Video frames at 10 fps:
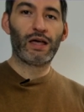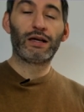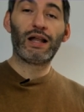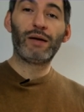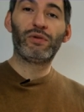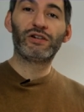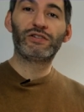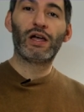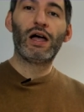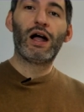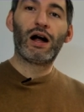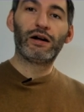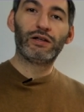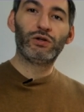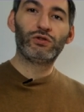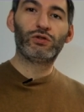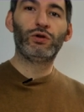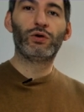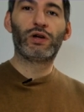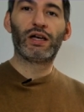Climbers are used to
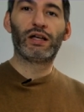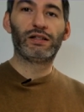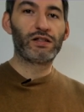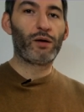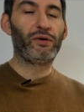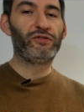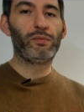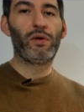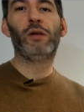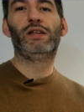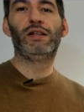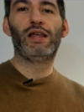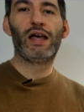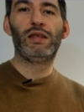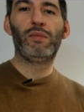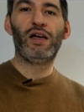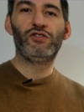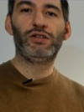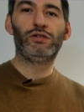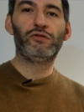looking at the top of the mountain and
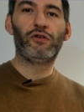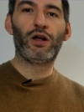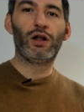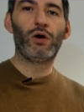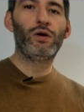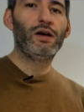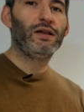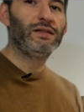imagining to follow the